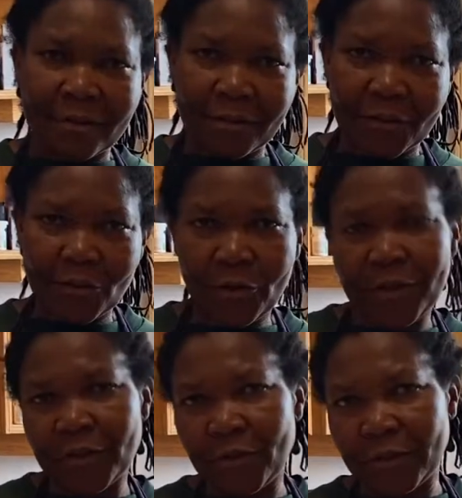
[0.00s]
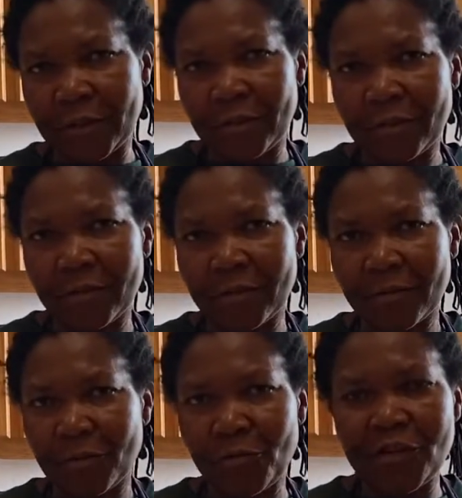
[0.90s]
soy sauce,
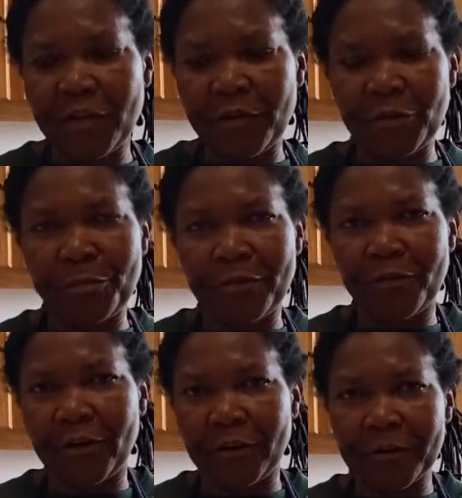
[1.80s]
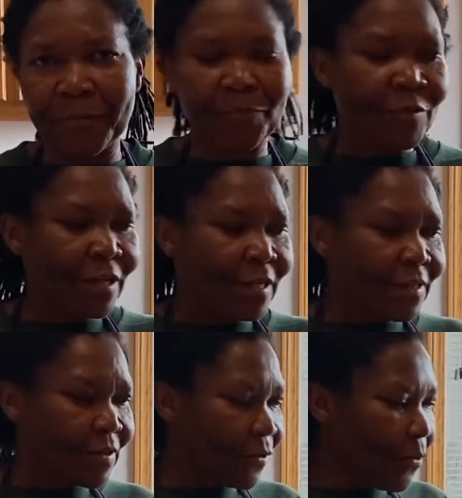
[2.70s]
whichever you prefer.
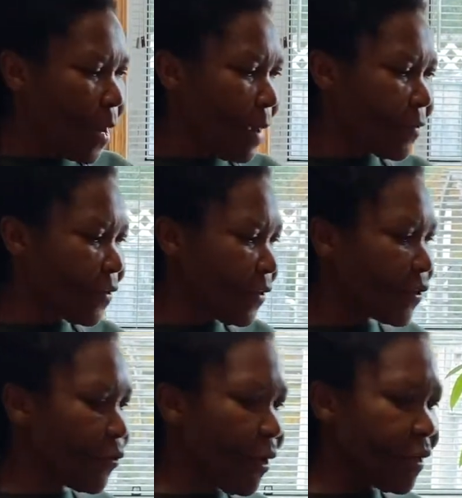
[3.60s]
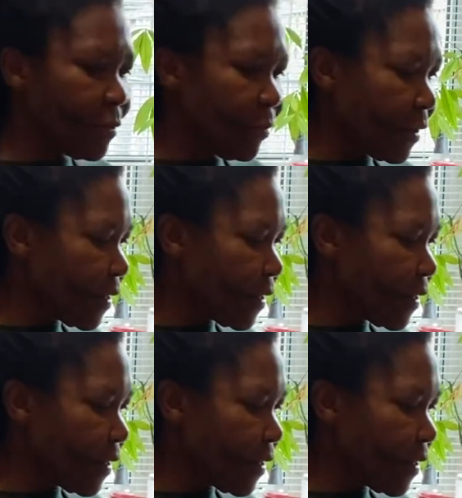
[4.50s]
So I'm just going to put,